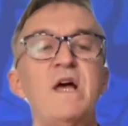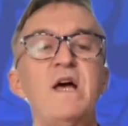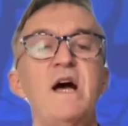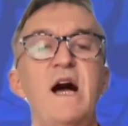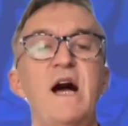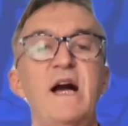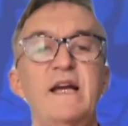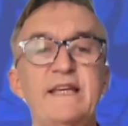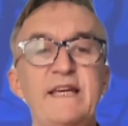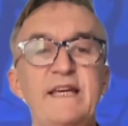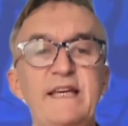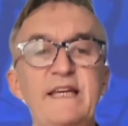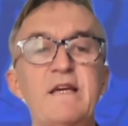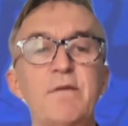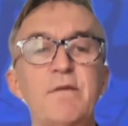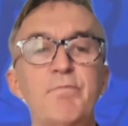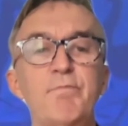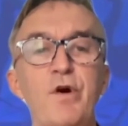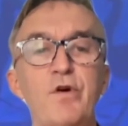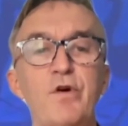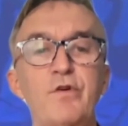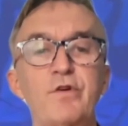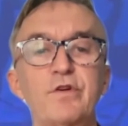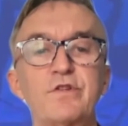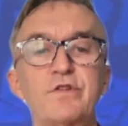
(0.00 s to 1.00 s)
A key
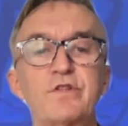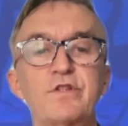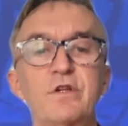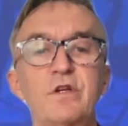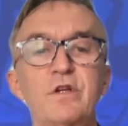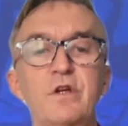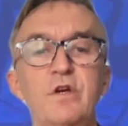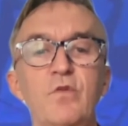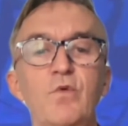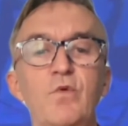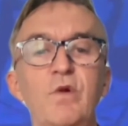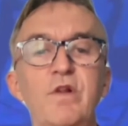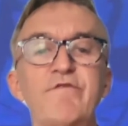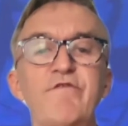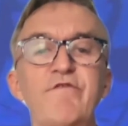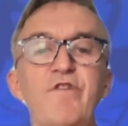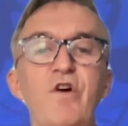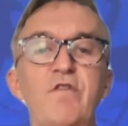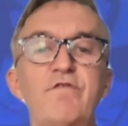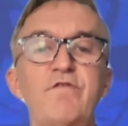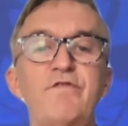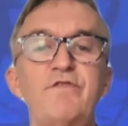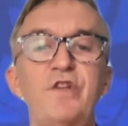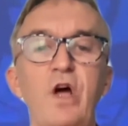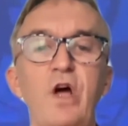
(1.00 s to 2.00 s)
component will
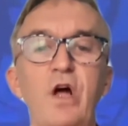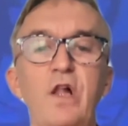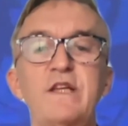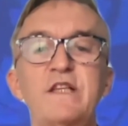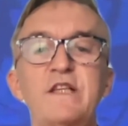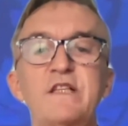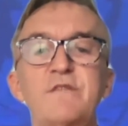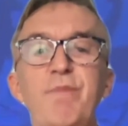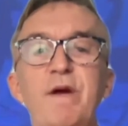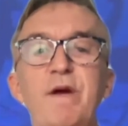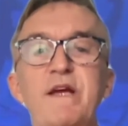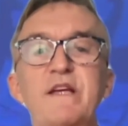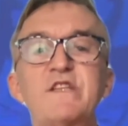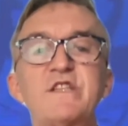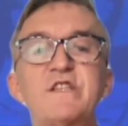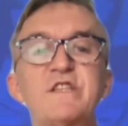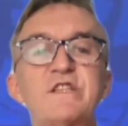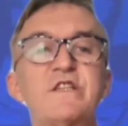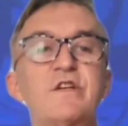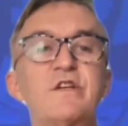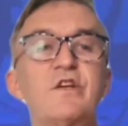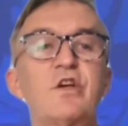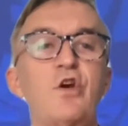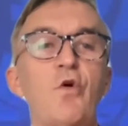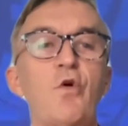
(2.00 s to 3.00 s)
involve
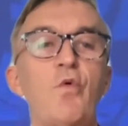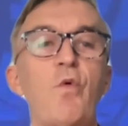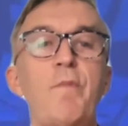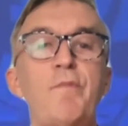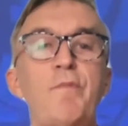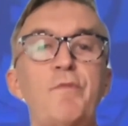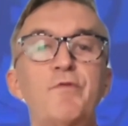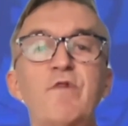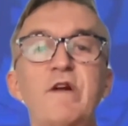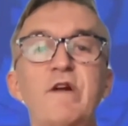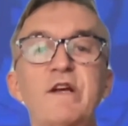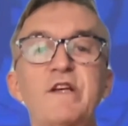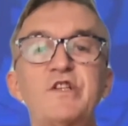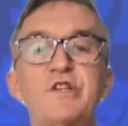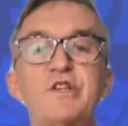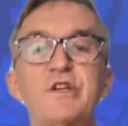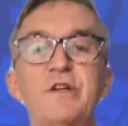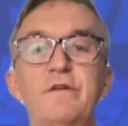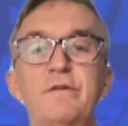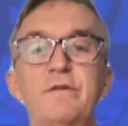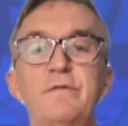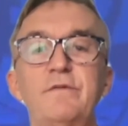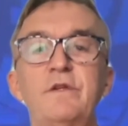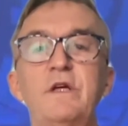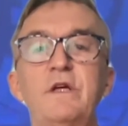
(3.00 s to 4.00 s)
knowledge-based
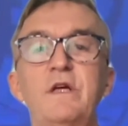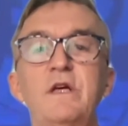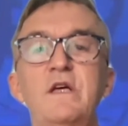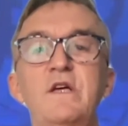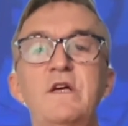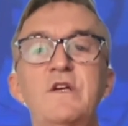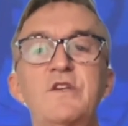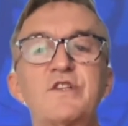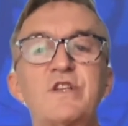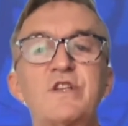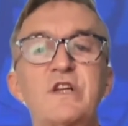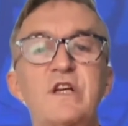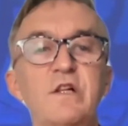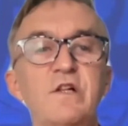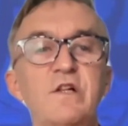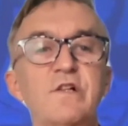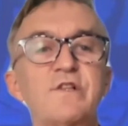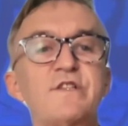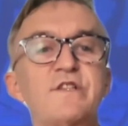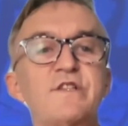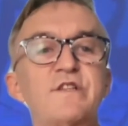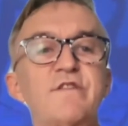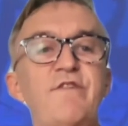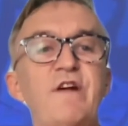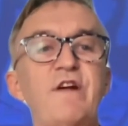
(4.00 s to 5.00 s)
cooperation,
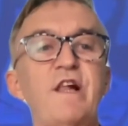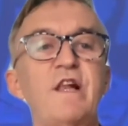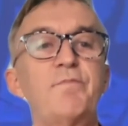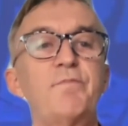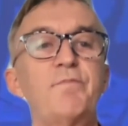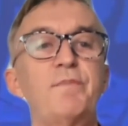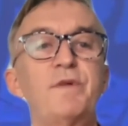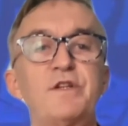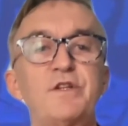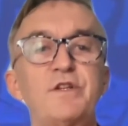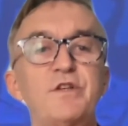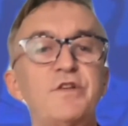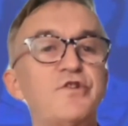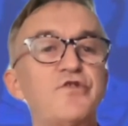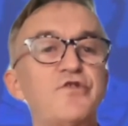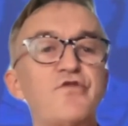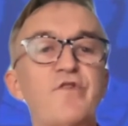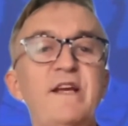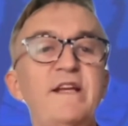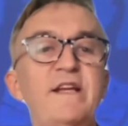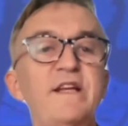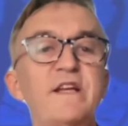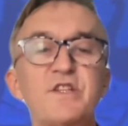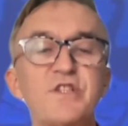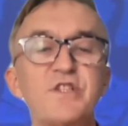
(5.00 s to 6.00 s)
skills development and
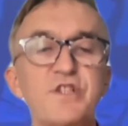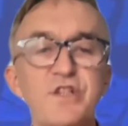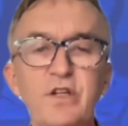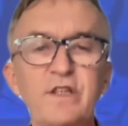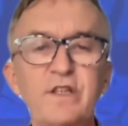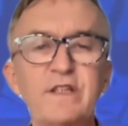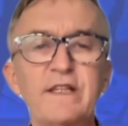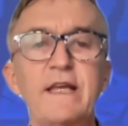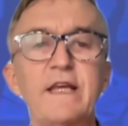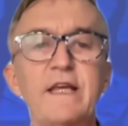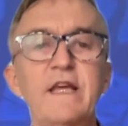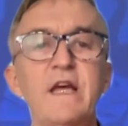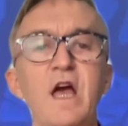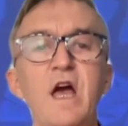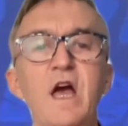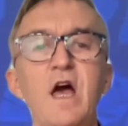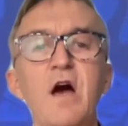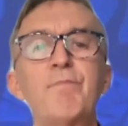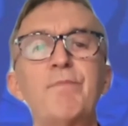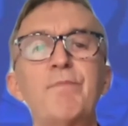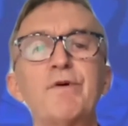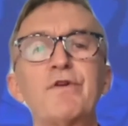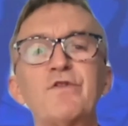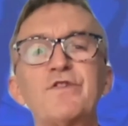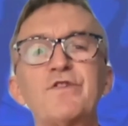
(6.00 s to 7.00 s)
training certainly,
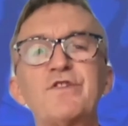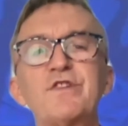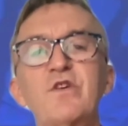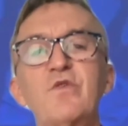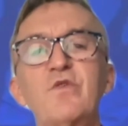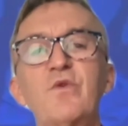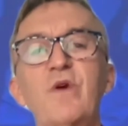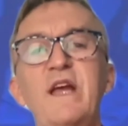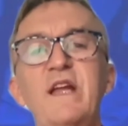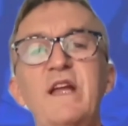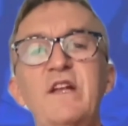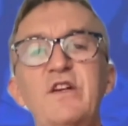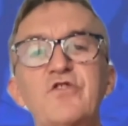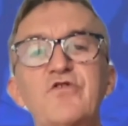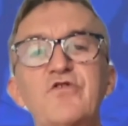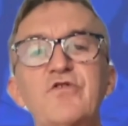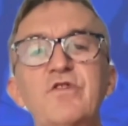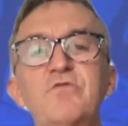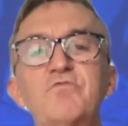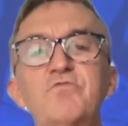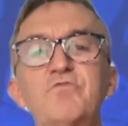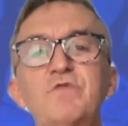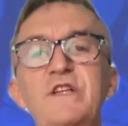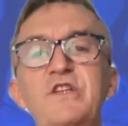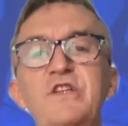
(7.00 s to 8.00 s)
but also
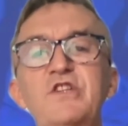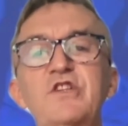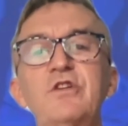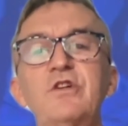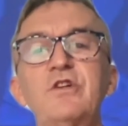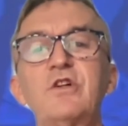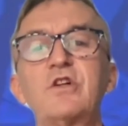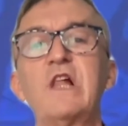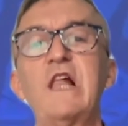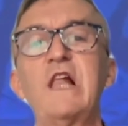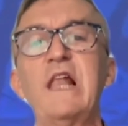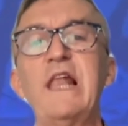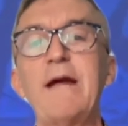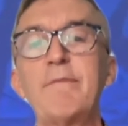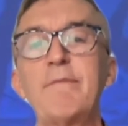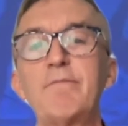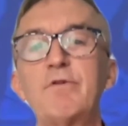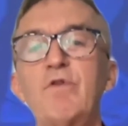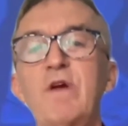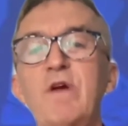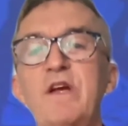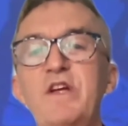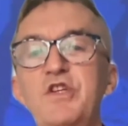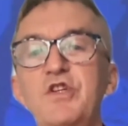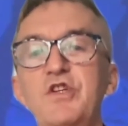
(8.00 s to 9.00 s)
intra-regional
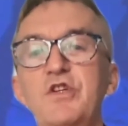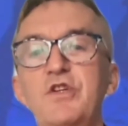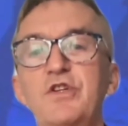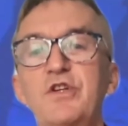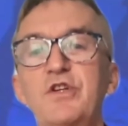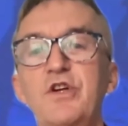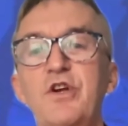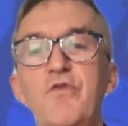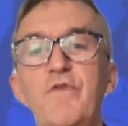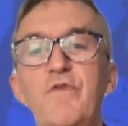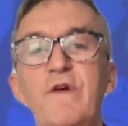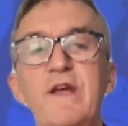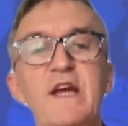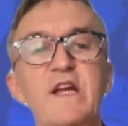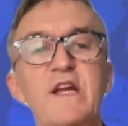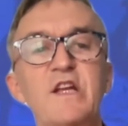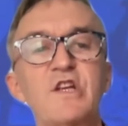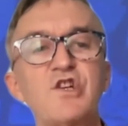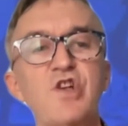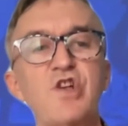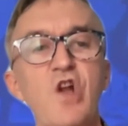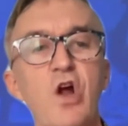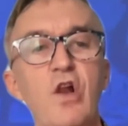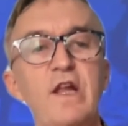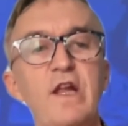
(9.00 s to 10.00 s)
collaboration to create
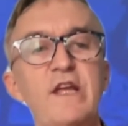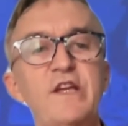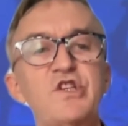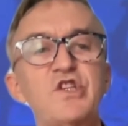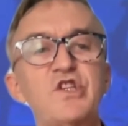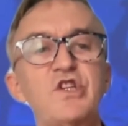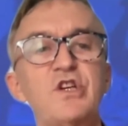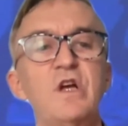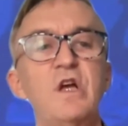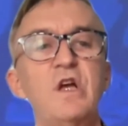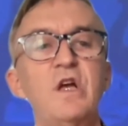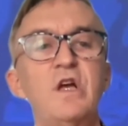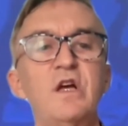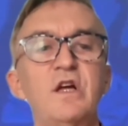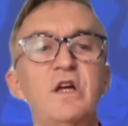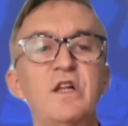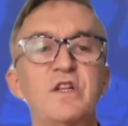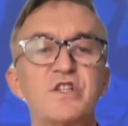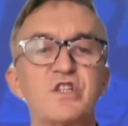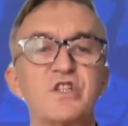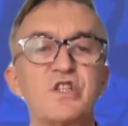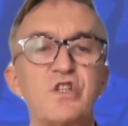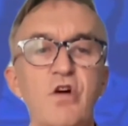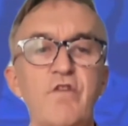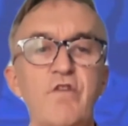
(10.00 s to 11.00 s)
knowledge and
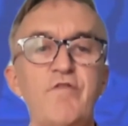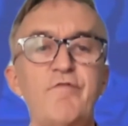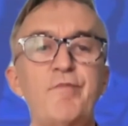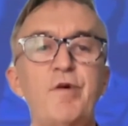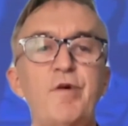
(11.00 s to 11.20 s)
solve